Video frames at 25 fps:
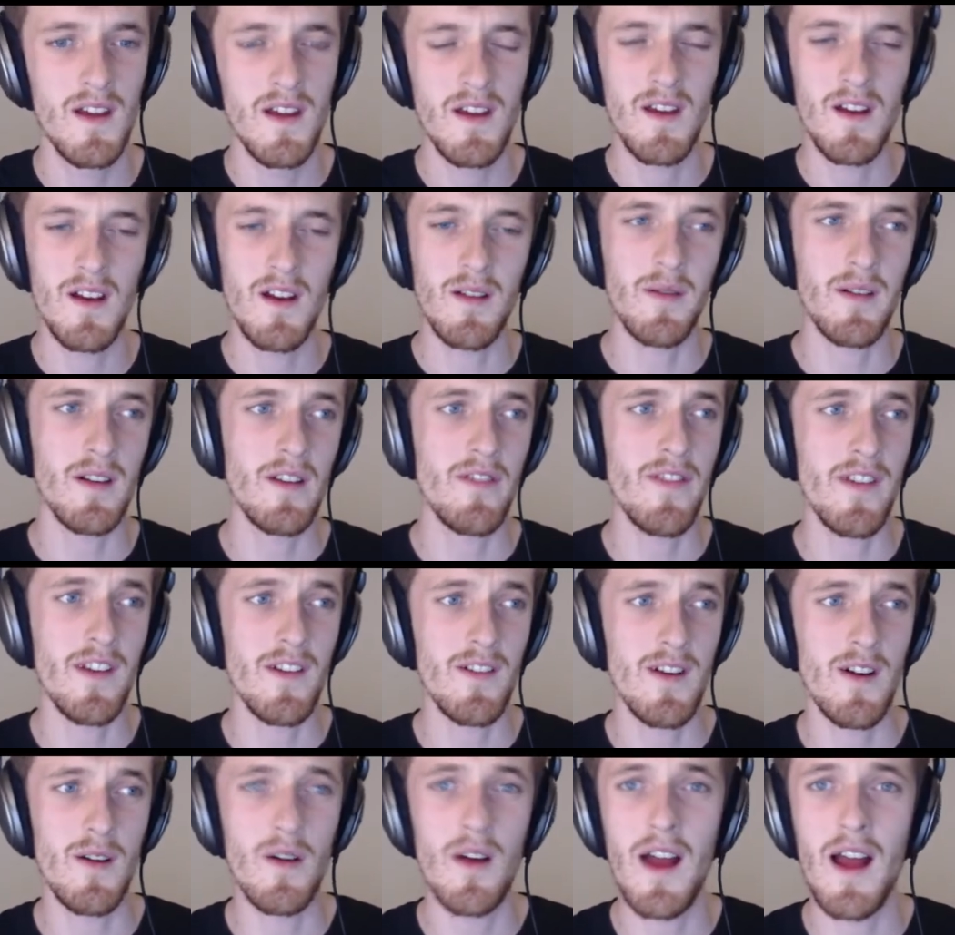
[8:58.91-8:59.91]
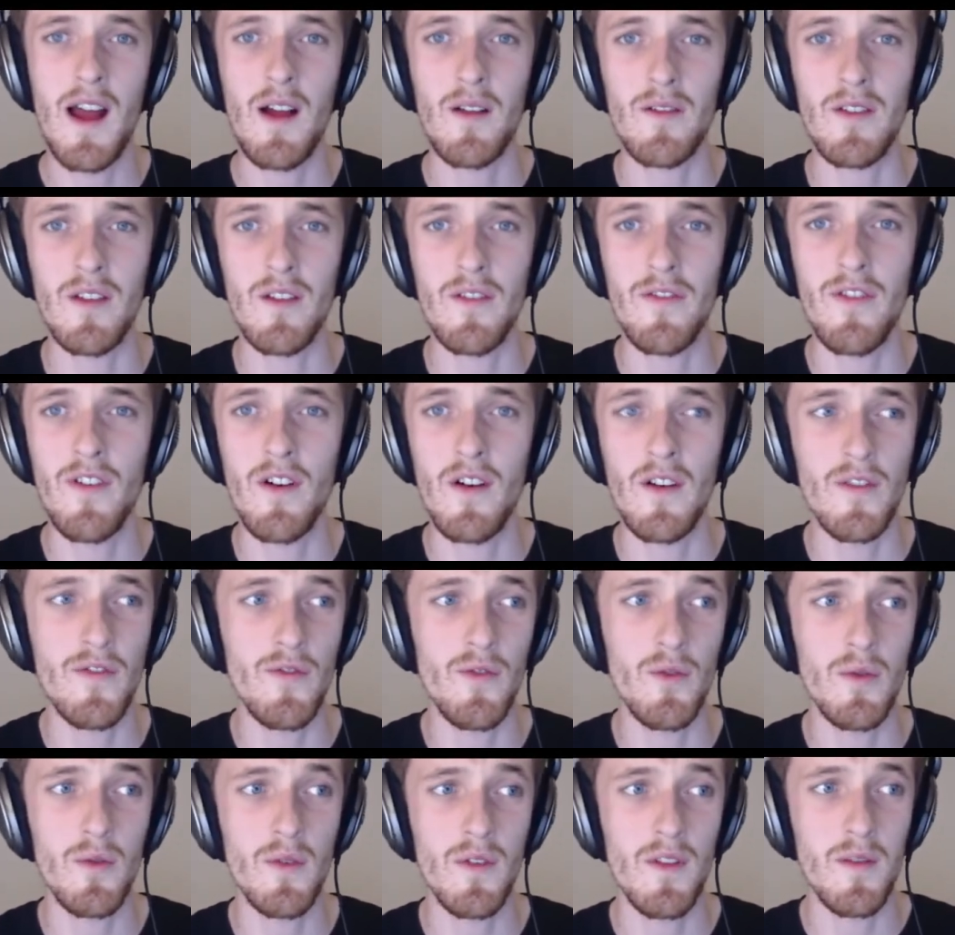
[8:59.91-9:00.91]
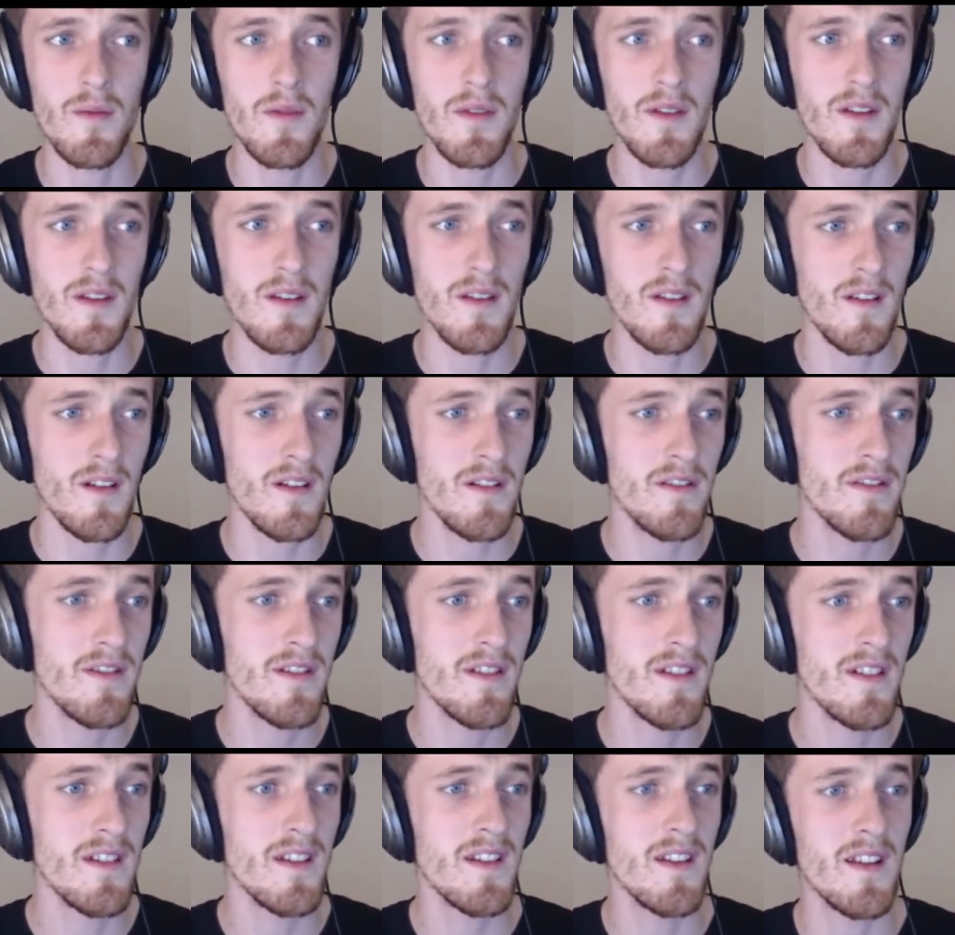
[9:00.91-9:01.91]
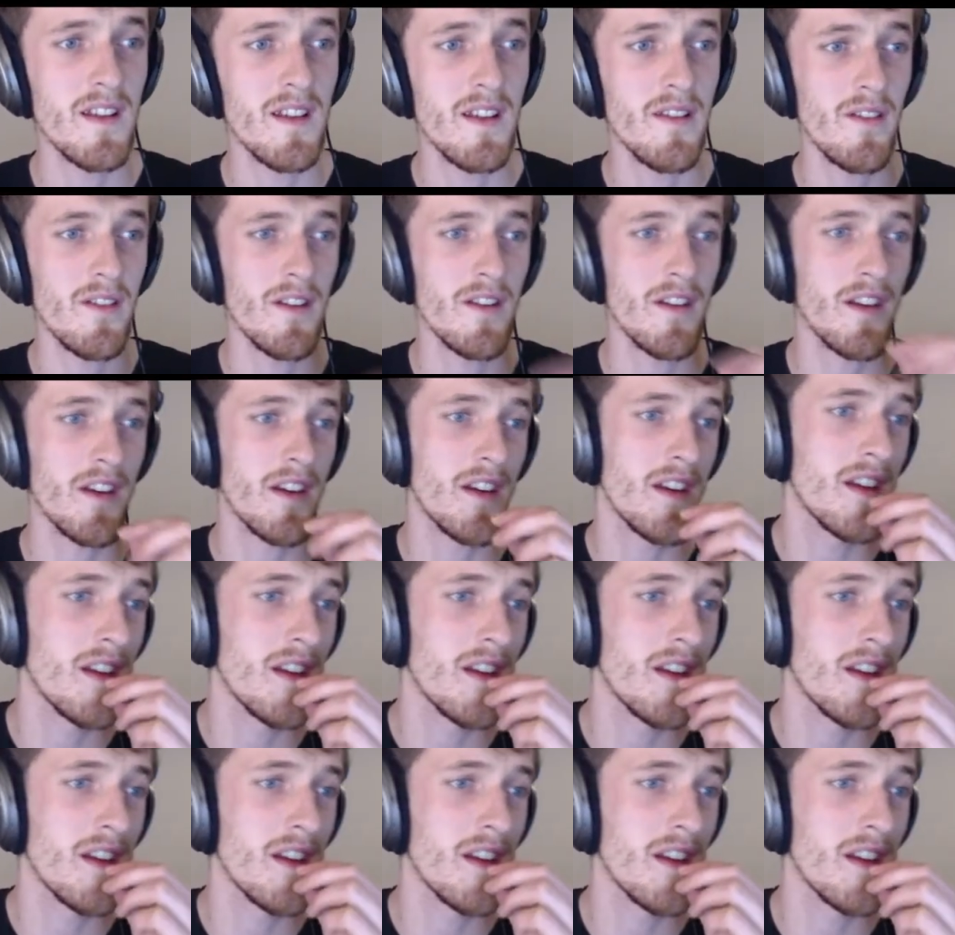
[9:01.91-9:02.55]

I'm going to figure out how to fast forward some of this stuff. Let's have a look.